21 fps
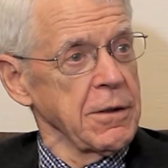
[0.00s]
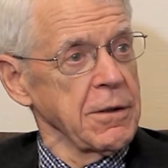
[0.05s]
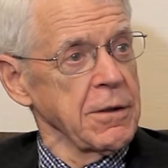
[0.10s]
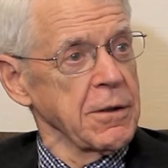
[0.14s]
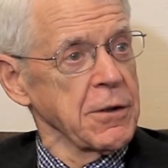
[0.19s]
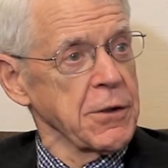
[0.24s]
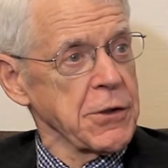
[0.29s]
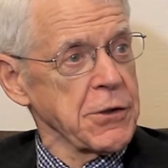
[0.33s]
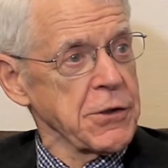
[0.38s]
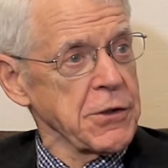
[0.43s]

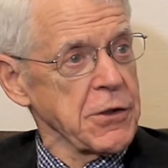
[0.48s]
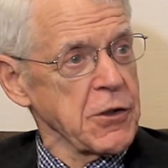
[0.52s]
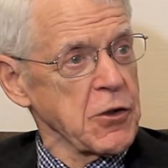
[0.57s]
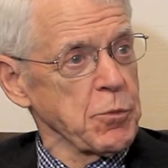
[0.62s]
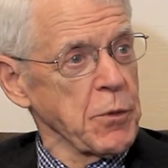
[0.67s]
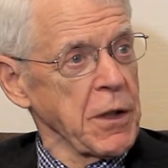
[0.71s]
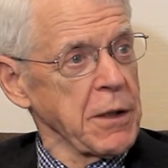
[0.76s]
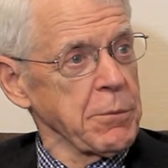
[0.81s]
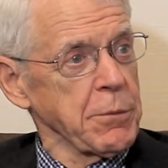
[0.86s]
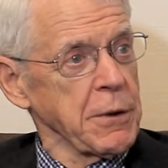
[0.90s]
the disease
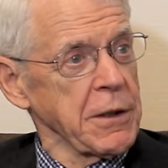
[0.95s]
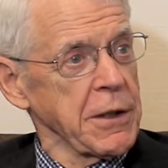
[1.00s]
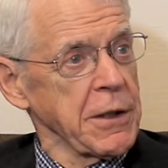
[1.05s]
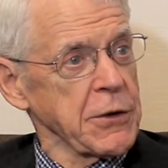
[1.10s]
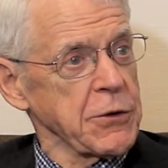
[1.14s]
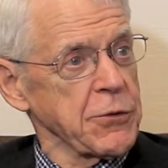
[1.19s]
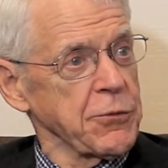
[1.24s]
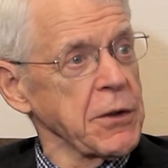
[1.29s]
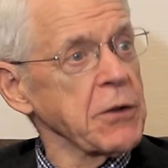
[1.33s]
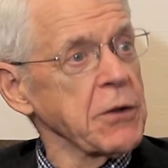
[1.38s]
might be
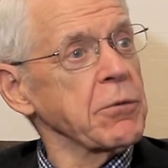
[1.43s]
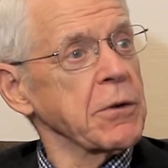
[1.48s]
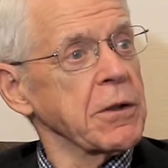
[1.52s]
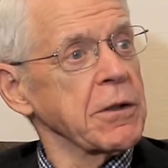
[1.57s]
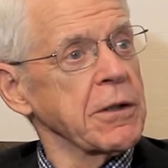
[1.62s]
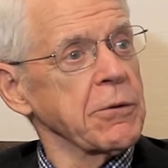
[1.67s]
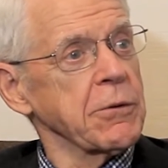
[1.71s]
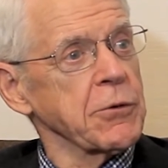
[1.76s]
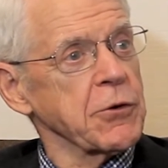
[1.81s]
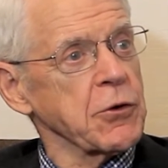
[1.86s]
less frequent.
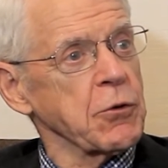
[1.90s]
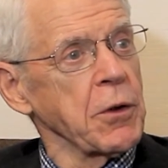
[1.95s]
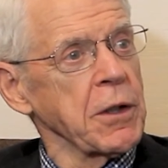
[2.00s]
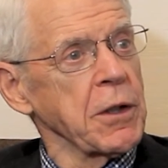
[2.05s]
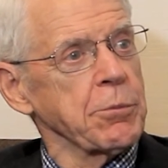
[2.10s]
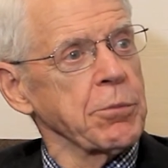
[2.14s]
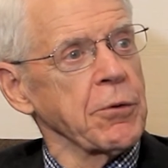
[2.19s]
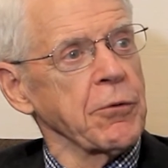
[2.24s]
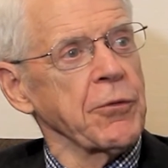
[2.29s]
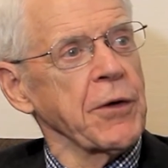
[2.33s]
And it was
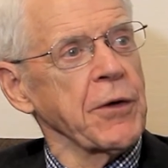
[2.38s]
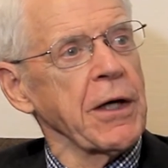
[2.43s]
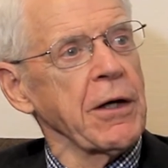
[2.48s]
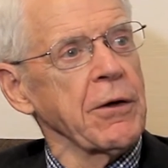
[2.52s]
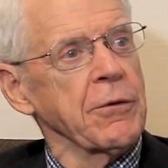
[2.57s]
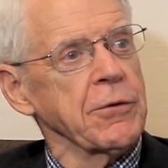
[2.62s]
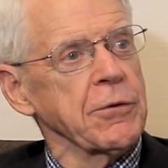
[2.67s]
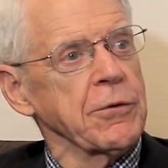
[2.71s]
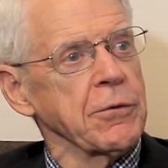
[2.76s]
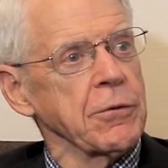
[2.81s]
quite
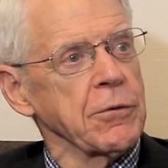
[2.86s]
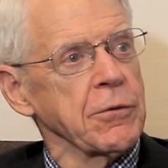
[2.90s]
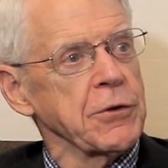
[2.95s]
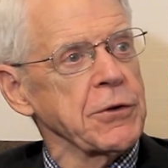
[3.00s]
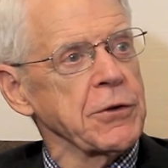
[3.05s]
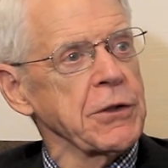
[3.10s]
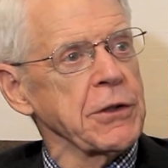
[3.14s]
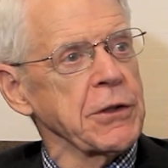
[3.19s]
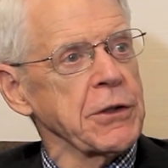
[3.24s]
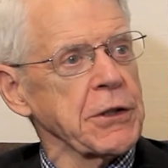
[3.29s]
profound to
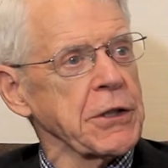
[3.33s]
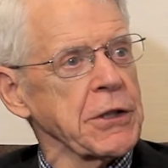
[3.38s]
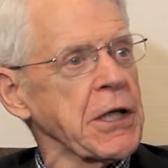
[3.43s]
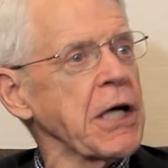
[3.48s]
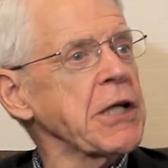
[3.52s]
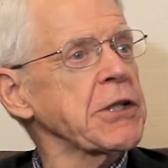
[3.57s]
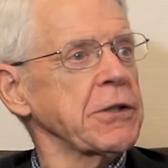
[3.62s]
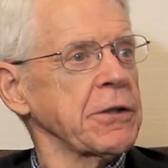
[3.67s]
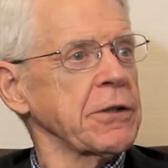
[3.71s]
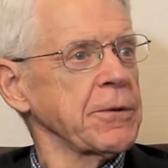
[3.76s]
see in
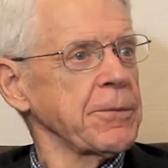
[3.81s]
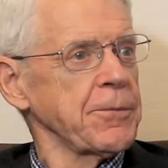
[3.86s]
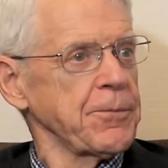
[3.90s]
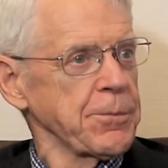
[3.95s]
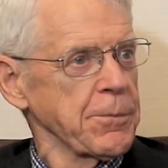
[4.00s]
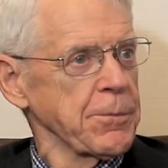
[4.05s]
Kenya